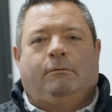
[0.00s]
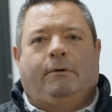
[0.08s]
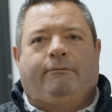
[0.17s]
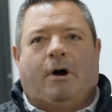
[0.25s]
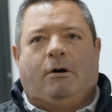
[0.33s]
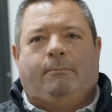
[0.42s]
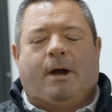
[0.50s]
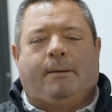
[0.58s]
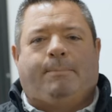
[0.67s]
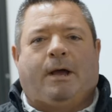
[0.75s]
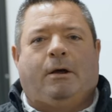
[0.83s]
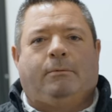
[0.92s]
Revolve by
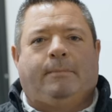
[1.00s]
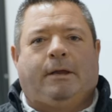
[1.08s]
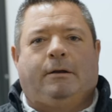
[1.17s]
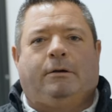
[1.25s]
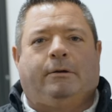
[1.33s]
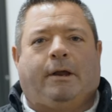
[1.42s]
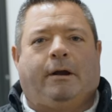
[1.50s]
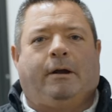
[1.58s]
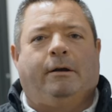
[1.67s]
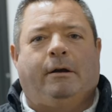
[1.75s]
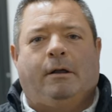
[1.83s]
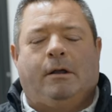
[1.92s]
Palomino
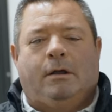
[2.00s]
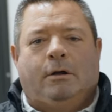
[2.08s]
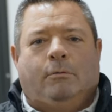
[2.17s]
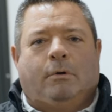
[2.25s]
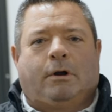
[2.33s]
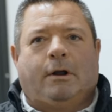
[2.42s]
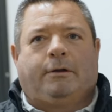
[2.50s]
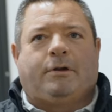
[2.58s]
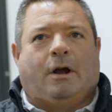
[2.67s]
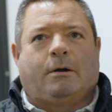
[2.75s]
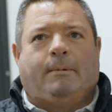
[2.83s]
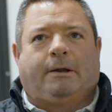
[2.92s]
here. We're gonna
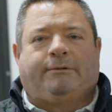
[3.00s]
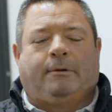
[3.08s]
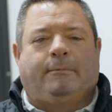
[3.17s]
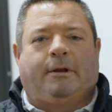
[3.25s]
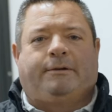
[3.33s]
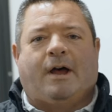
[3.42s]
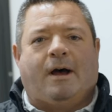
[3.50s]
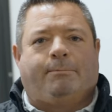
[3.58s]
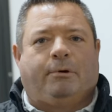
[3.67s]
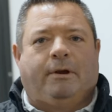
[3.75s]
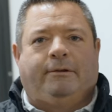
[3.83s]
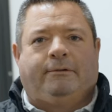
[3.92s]
talk about some of the
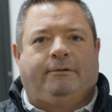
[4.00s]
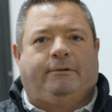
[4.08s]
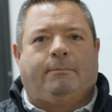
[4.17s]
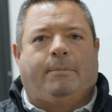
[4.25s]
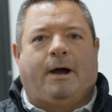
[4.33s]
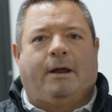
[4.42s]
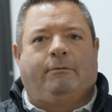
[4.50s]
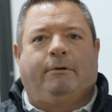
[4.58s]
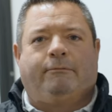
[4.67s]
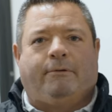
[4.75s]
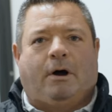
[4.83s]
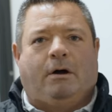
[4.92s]
top reasons to buy a
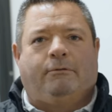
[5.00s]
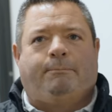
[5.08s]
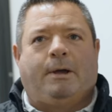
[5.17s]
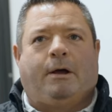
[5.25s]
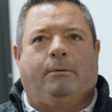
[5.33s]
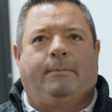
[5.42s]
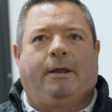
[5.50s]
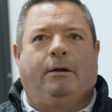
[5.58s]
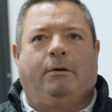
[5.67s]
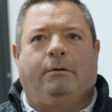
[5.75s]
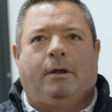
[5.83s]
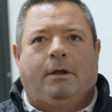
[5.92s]
Revolve
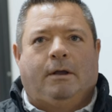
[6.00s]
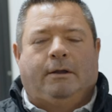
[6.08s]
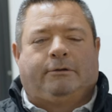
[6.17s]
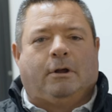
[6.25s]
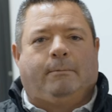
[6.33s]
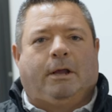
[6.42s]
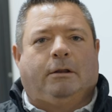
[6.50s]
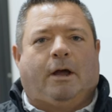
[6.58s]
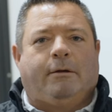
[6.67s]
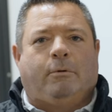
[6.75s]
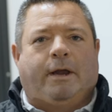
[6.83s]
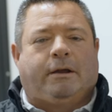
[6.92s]
Palomino. It's gonna be a
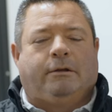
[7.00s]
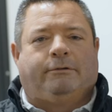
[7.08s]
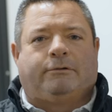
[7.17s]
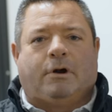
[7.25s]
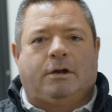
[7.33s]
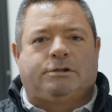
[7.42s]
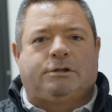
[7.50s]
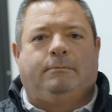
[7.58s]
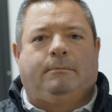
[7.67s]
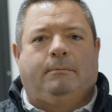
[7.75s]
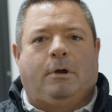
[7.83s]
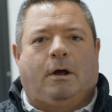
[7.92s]
lightweight
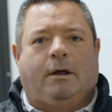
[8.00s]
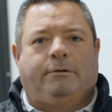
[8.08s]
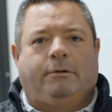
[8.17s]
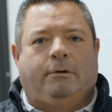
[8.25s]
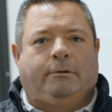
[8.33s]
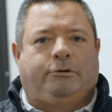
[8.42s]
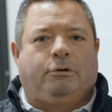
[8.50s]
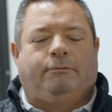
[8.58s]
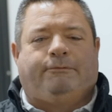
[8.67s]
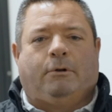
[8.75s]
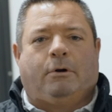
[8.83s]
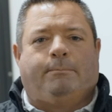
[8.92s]
construction, uh, the two
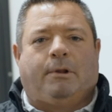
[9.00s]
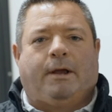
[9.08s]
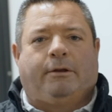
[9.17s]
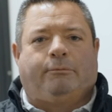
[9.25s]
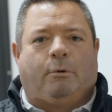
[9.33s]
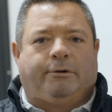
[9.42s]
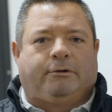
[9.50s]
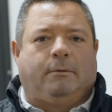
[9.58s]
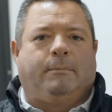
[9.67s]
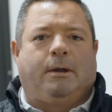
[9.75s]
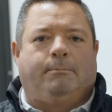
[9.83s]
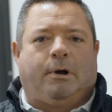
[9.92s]
floor plans, one's gonna
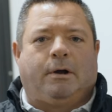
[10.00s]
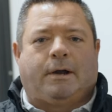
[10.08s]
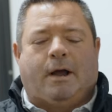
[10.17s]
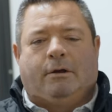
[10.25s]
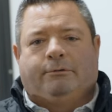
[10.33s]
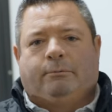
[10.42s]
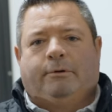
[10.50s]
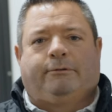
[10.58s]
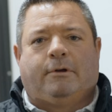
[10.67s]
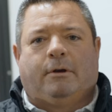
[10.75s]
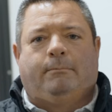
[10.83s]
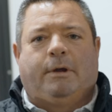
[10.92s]
be a bunkhouse, one's
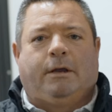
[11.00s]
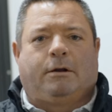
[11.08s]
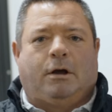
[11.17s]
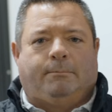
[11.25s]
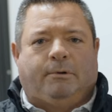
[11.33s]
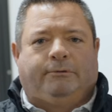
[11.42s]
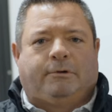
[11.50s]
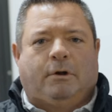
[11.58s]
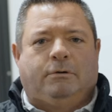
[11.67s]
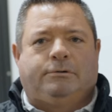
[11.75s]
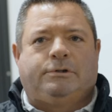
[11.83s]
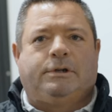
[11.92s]
gonna be a couple's
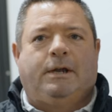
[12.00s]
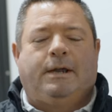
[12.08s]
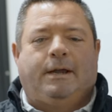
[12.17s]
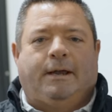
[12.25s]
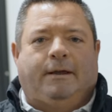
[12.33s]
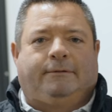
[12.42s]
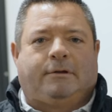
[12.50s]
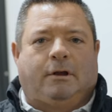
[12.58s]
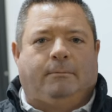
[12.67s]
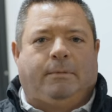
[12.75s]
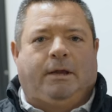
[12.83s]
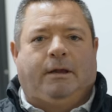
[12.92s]
coach. It's
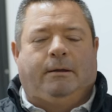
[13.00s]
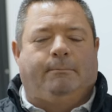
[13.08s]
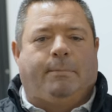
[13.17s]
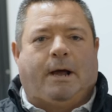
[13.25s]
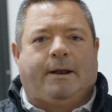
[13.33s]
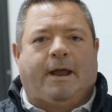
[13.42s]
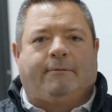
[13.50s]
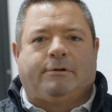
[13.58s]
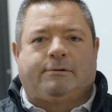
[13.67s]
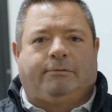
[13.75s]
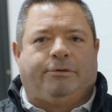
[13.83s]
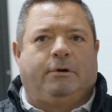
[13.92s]
gonna be about an
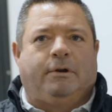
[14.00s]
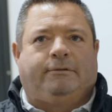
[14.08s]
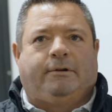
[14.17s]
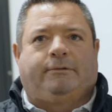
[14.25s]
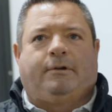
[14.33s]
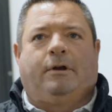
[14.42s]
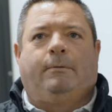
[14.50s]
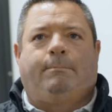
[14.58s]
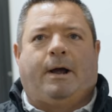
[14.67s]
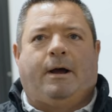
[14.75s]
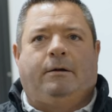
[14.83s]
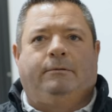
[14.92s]
average of 3,600
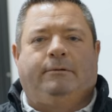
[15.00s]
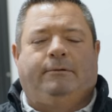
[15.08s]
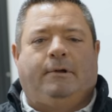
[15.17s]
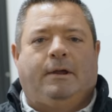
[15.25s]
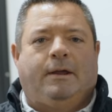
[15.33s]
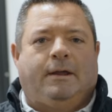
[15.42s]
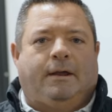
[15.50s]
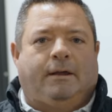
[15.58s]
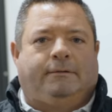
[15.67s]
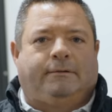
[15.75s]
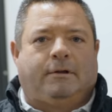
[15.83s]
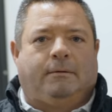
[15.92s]
pounds.
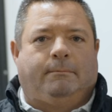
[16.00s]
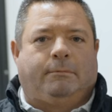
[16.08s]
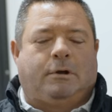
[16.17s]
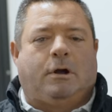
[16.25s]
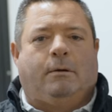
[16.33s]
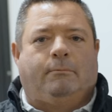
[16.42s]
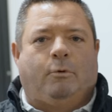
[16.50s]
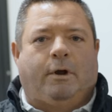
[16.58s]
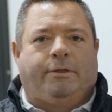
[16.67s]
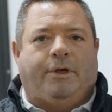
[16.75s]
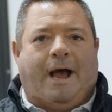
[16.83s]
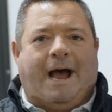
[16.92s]
It's gonna come
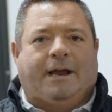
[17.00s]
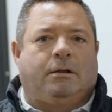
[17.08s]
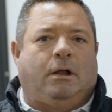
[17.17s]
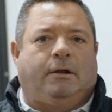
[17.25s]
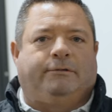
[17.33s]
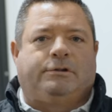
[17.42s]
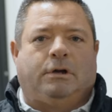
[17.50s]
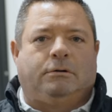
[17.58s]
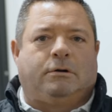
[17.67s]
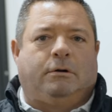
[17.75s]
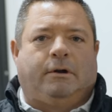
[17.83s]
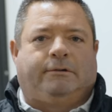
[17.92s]
with high gloss gel
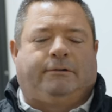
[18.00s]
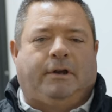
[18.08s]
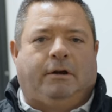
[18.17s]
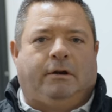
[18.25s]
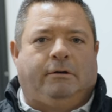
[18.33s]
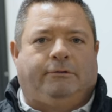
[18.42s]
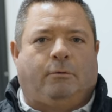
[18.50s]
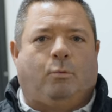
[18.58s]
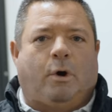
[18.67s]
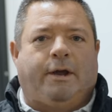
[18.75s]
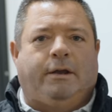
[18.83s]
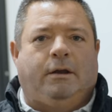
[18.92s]
coat exteriors, a
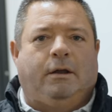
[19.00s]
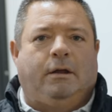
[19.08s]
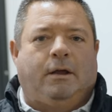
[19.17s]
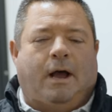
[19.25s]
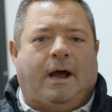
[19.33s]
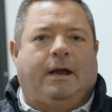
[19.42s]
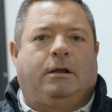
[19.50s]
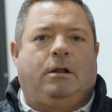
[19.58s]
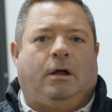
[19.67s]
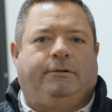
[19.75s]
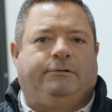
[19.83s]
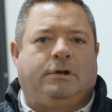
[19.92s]
white high
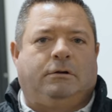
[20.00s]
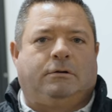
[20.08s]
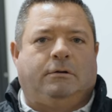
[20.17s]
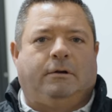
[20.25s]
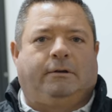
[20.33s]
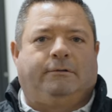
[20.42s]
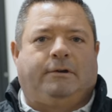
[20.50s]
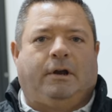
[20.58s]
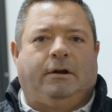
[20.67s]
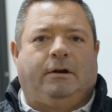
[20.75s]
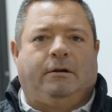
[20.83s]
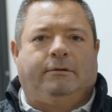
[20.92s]
gloss gel coat
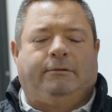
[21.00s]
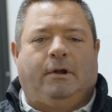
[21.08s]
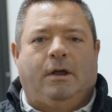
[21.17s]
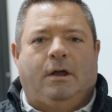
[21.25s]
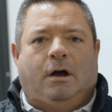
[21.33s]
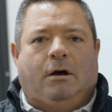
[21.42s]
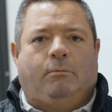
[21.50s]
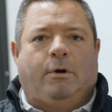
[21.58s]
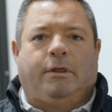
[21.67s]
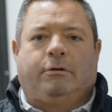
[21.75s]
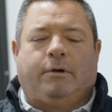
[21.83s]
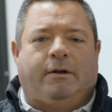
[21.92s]
exteriors. Uh, one
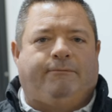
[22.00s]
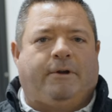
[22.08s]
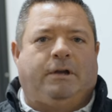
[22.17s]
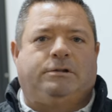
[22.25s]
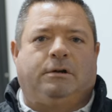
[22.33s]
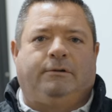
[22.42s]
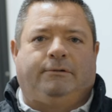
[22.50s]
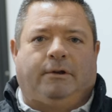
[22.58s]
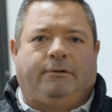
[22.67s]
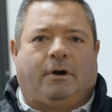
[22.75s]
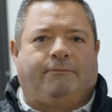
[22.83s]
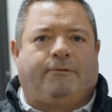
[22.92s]
of the great features
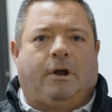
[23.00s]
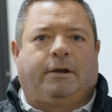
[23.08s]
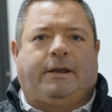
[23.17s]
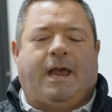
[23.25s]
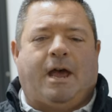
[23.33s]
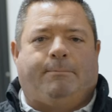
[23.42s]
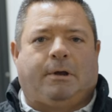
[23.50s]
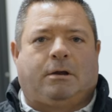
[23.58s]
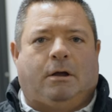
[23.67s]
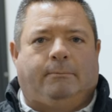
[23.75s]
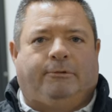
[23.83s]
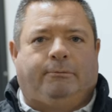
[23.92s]
is our front cap. It
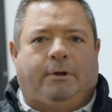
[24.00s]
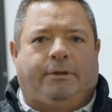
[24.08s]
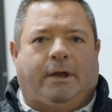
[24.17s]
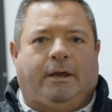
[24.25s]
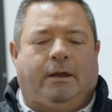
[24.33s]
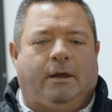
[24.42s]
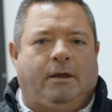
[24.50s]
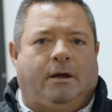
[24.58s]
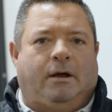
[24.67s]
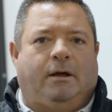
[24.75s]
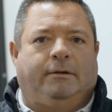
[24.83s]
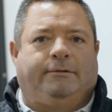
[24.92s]
comes with a
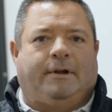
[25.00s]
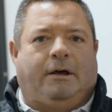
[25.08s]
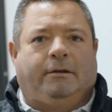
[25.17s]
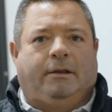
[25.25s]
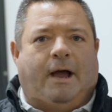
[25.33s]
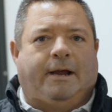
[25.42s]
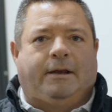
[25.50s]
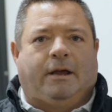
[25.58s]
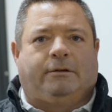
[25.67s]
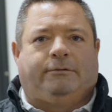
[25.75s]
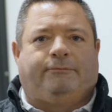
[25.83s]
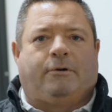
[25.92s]
uh, solid
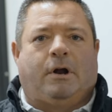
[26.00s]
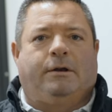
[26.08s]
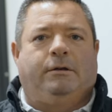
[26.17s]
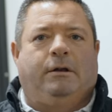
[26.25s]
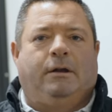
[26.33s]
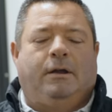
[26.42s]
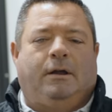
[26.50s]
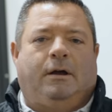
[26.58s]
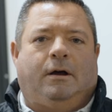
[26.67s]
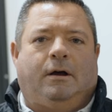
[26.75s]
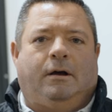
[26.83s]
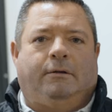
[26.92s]
LINE-X front.
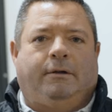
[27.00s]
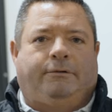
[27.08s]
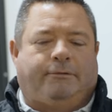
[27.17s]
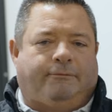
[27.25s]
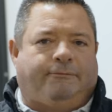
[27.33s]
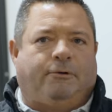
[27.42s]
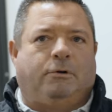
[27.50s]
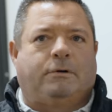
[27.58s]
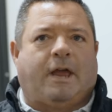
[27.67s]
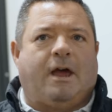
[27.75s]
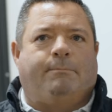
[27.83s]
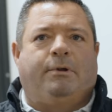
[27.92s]
Uh, it's a full
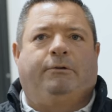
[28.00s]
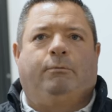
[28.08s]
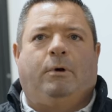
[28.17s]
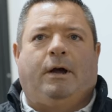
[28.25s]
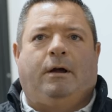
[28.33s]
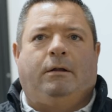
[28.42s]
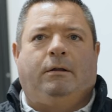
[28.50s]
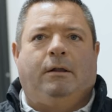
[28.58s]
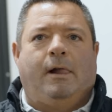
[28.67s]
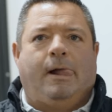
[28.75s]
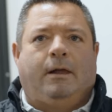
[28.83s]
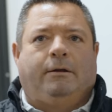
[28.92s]
cap as well.
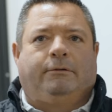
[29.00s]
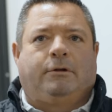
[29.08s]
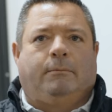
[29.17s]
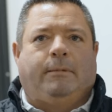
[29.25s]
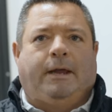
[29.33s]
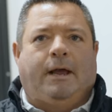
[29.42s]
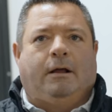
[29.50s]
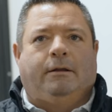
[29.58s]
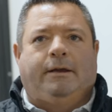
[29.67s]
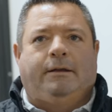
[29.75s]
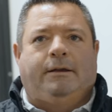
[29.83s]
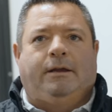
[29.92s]
There's going to be
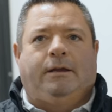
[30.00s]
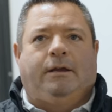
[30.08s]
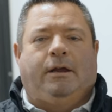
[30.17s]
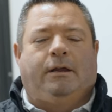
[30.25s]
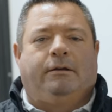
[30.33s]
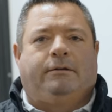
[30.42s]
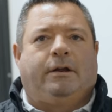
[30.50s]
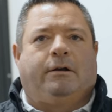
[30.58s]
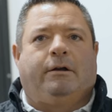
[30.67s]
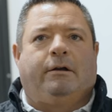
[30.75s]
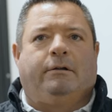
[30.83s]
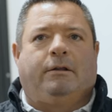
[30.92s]
LED
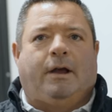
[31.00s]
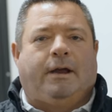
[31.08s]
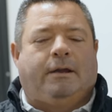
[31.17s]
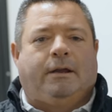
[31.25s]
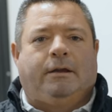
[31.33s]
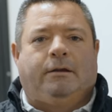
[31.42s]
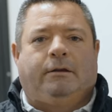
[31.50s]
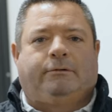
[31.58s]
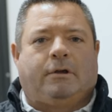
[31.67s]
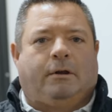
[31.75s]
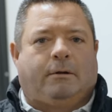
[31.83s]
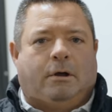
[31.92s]
interior lighting. It's
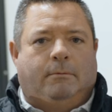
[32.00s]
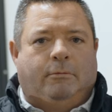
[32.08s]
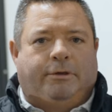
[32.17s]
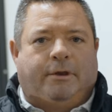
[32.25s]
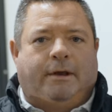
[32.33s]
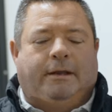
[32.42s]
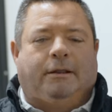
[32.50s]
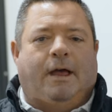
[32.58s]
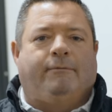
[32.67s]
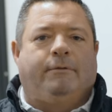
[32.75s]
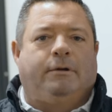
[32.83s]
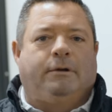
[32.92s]
going to come with an
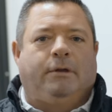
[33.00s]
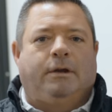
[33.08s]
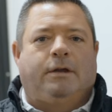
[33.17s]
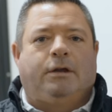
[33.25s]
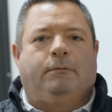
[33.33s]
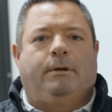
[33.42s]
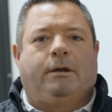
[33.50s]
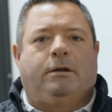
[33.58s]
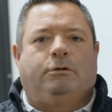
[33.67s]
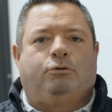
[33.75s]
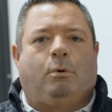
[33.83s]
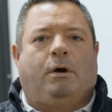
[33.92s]
11 cubic
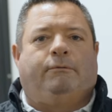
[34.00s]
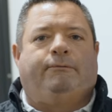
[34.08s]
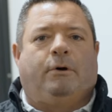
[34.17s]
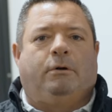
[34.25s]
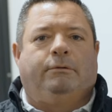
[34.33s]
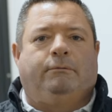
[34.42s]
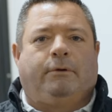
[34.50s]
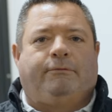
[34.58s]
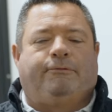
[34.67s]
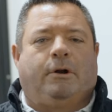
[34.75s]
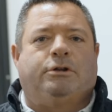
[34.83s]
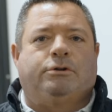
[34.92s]
12 volt
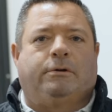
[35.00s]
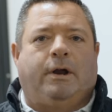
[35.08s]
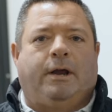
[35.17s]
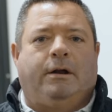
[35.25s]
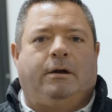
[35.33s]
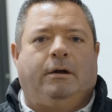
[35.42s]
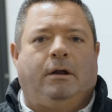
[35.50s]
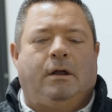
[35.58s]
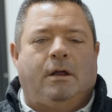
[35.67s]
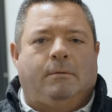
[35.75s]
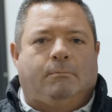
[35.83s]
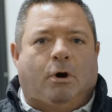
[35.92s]
refrigerator.
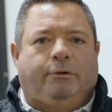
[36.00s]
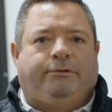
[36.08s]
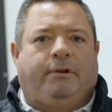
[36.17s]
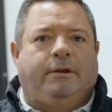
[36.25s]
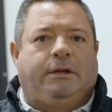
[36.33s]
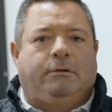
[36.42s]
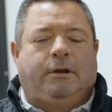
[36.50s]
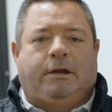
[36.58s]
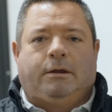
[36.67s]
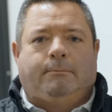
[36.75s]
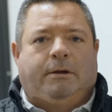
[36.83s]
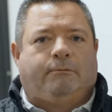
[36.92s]
Most of the
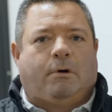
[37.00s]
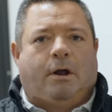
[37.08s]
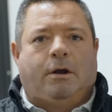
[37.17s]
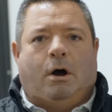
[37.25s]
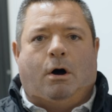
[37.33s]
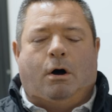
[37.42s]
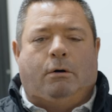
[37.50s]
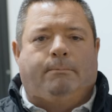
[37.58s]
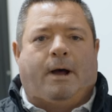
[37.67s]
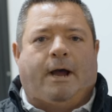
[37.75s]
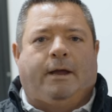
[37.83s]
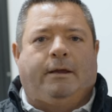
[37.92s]
unit can be run all
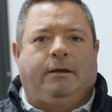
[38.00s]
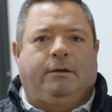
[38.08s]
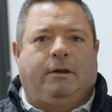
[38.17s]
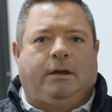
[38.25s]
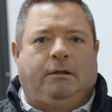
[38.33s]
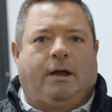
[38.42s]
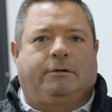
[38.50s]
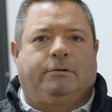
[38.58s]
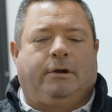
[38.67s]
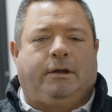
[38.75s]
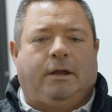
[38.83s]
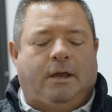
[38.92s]
by
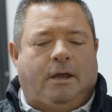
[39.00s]
electric.